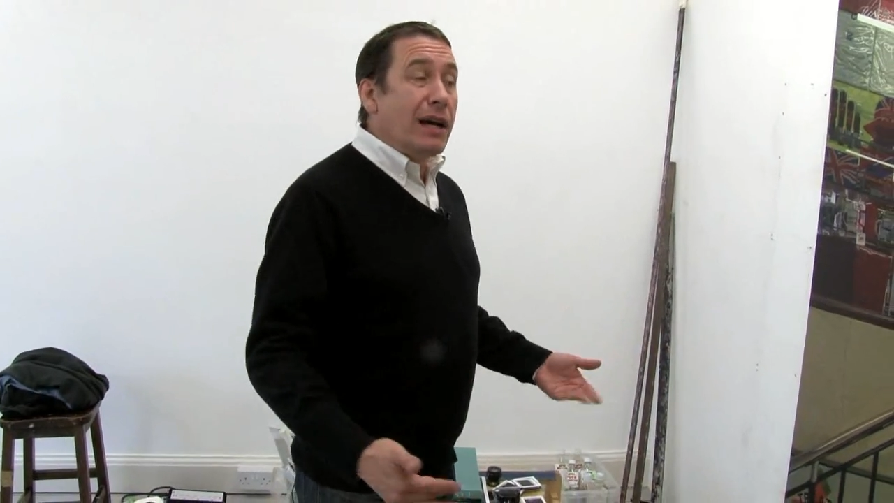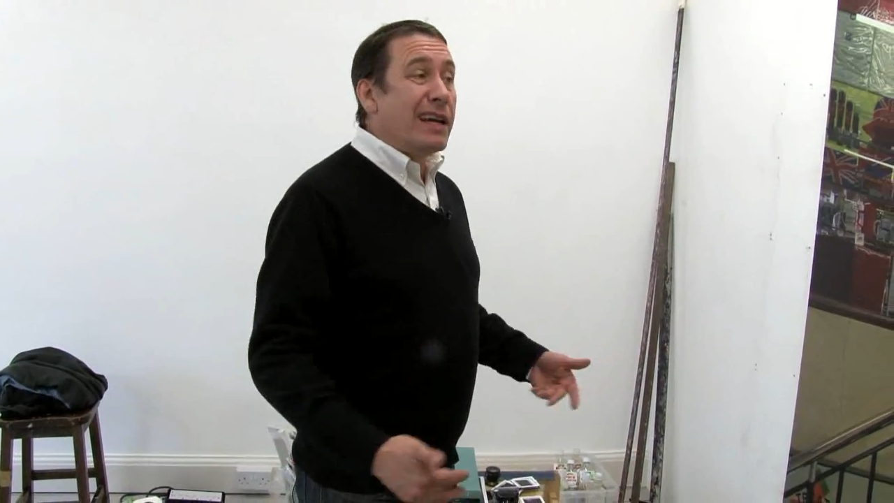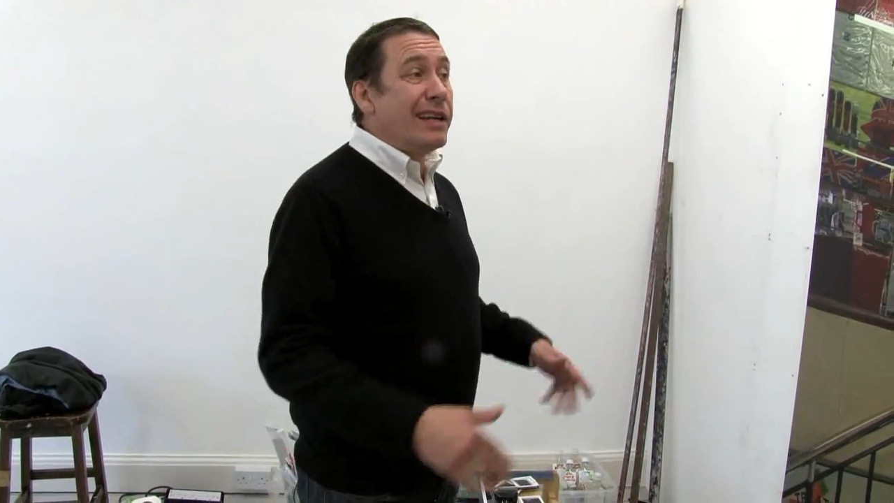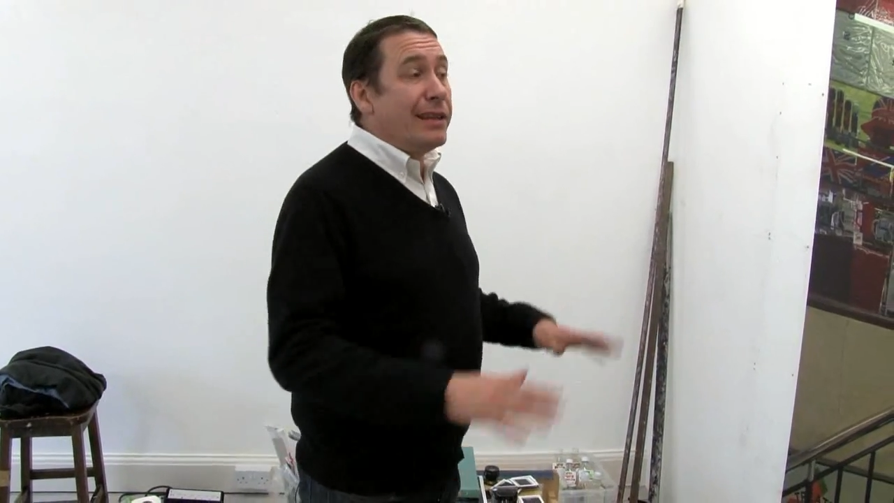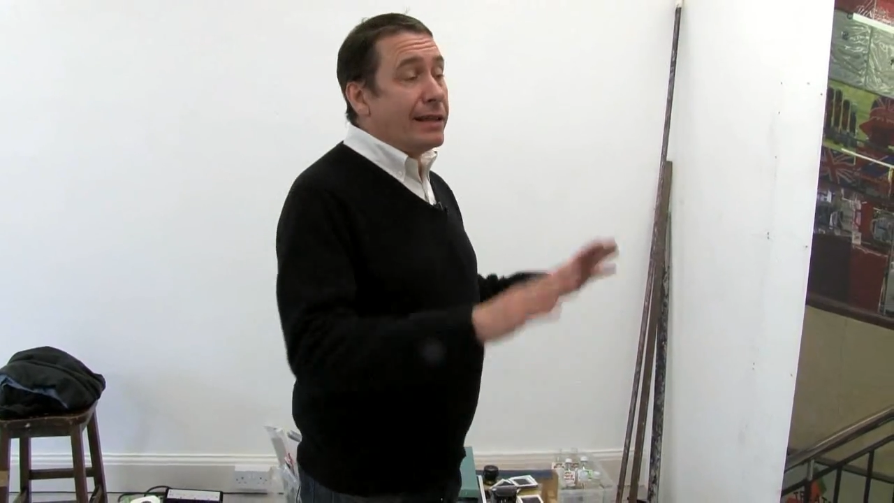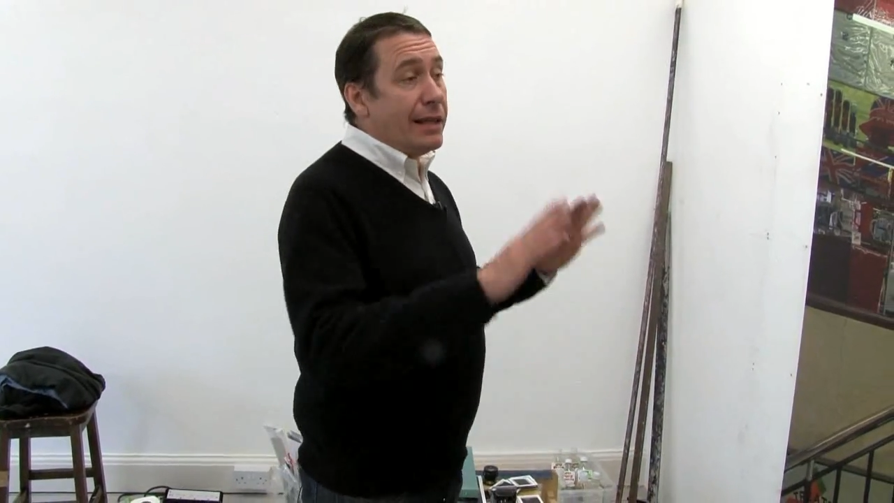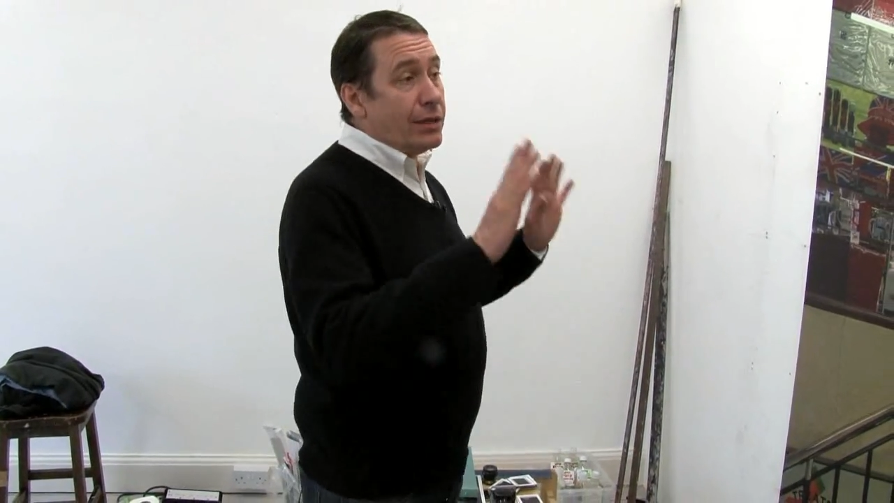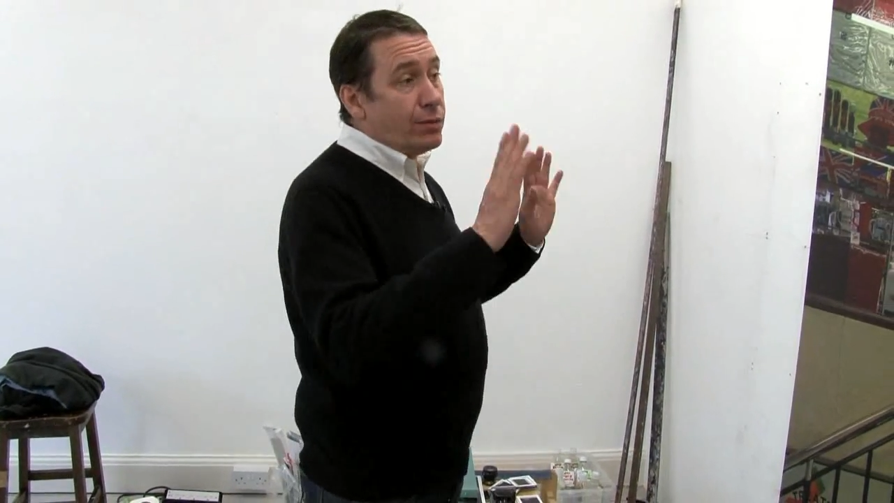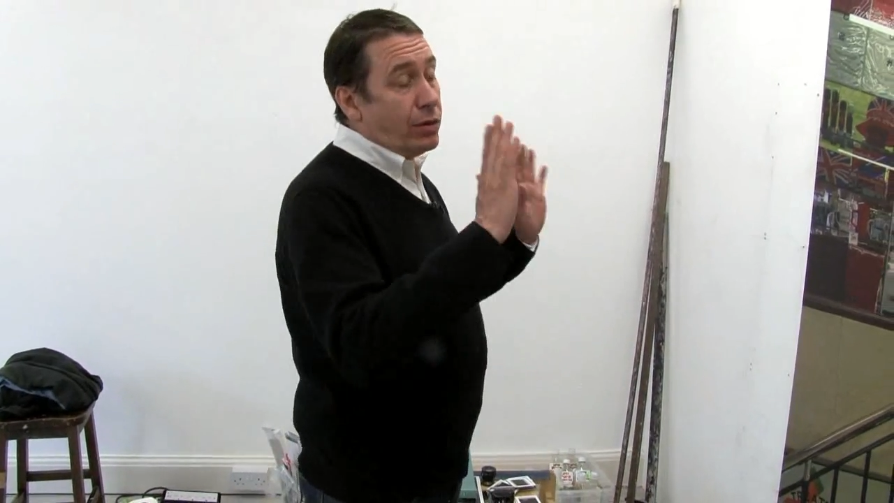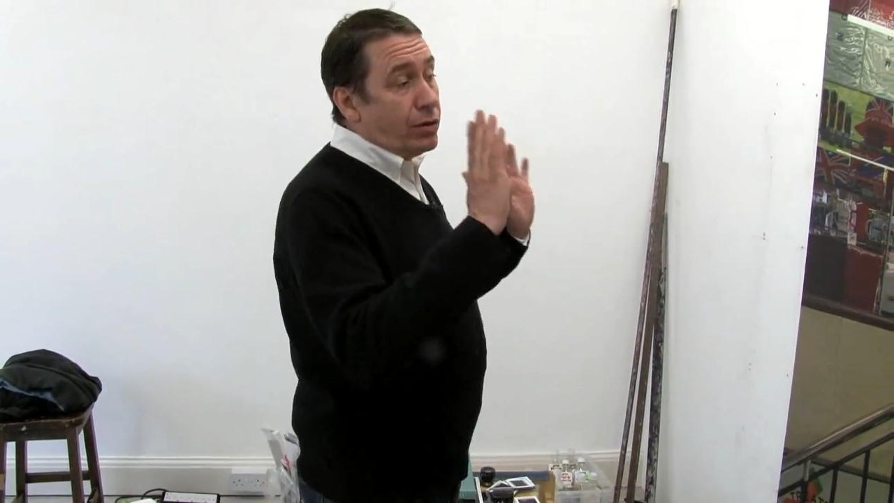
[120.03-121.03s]
And I think
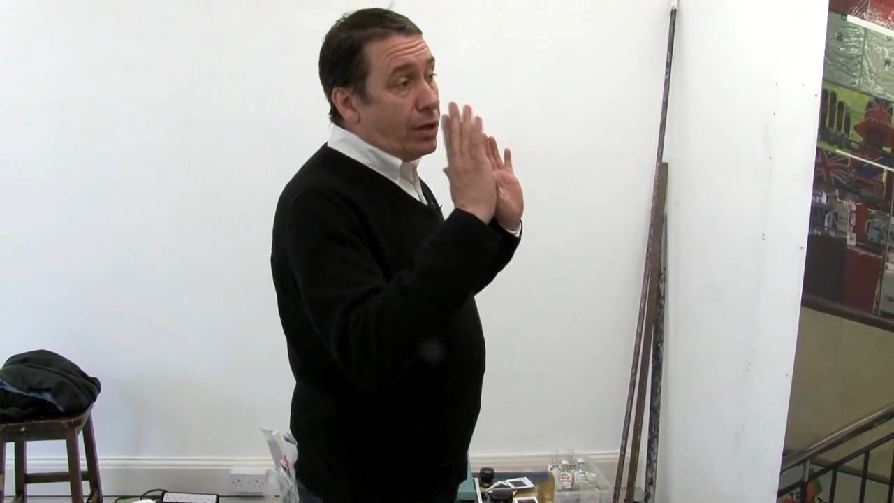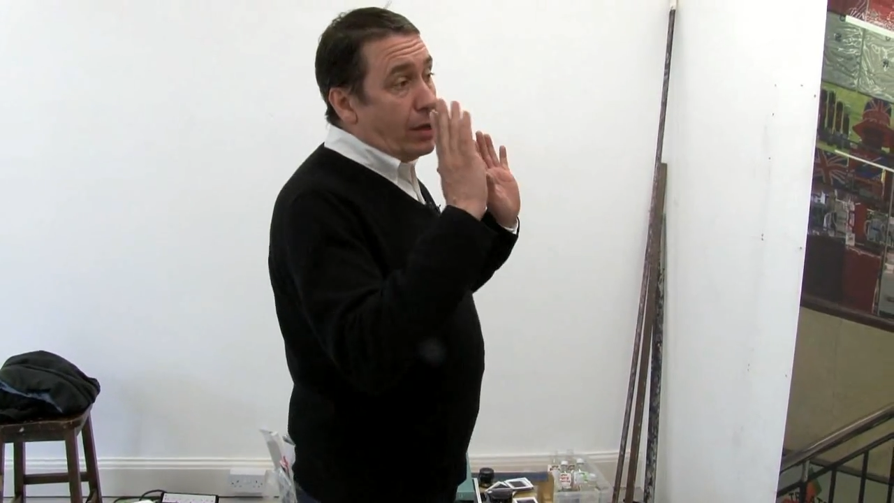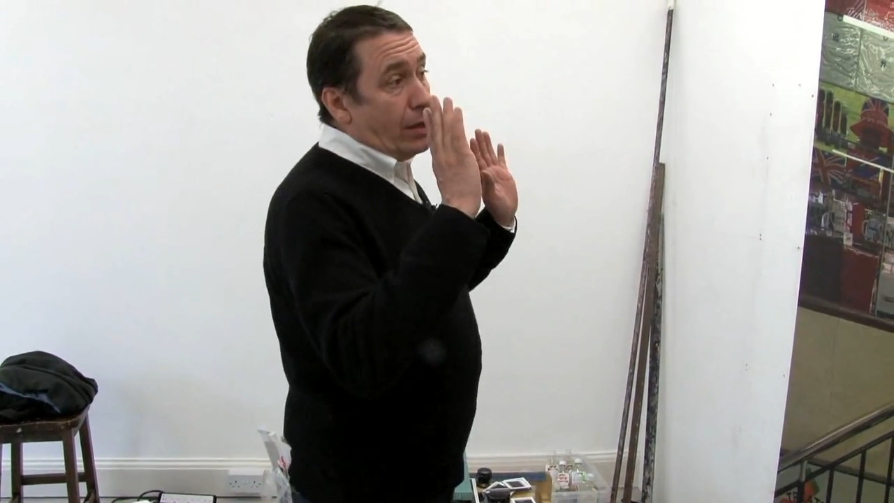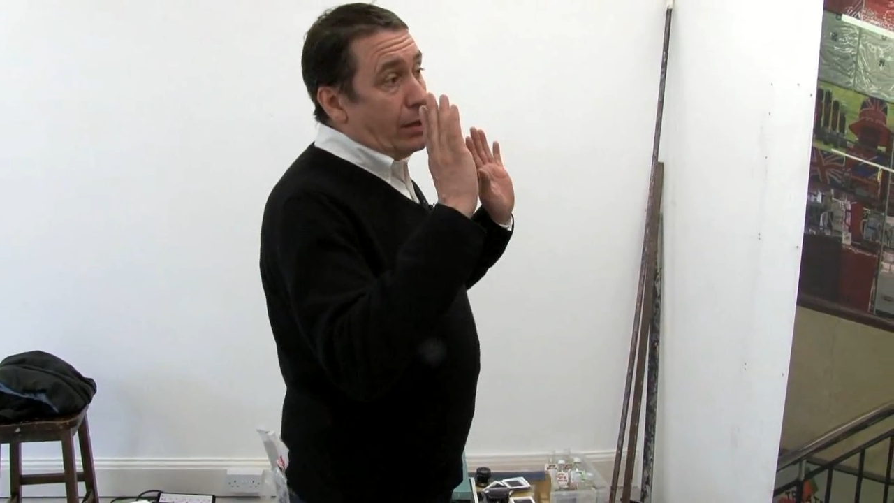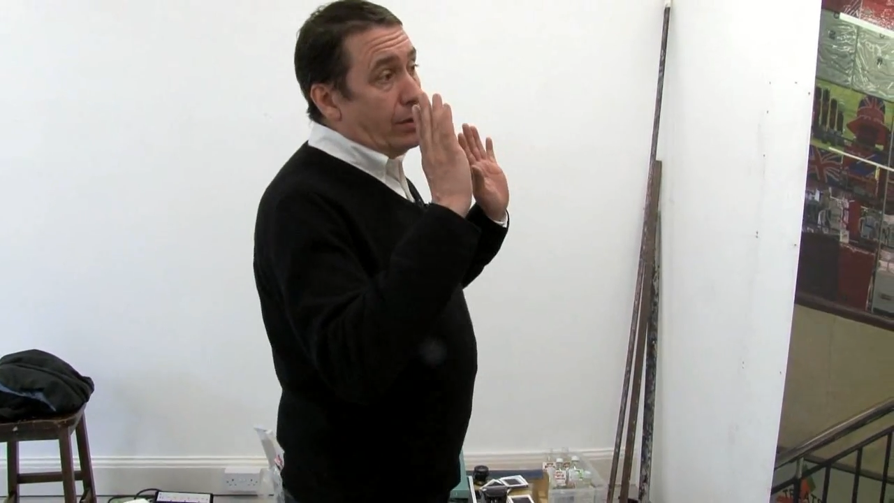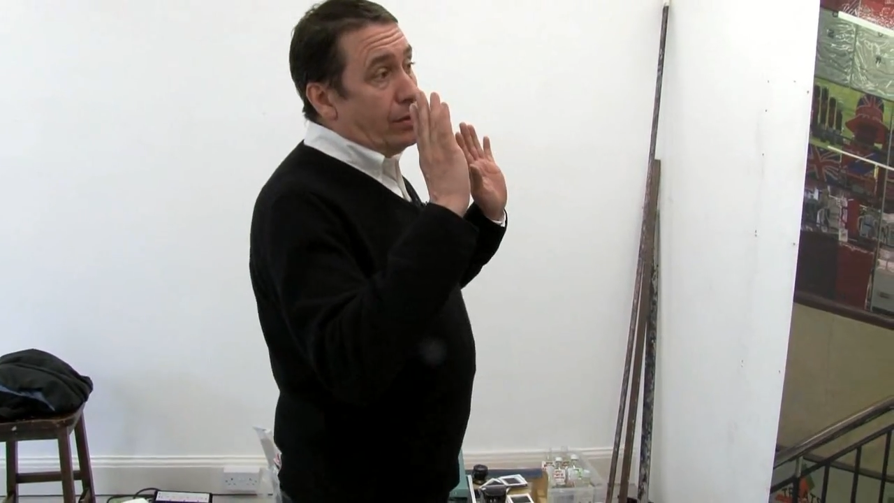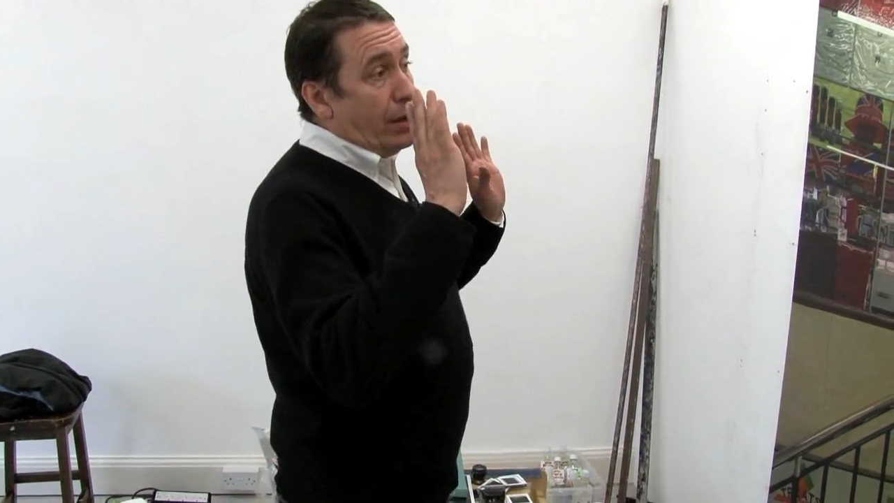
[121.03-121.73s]
that's what, you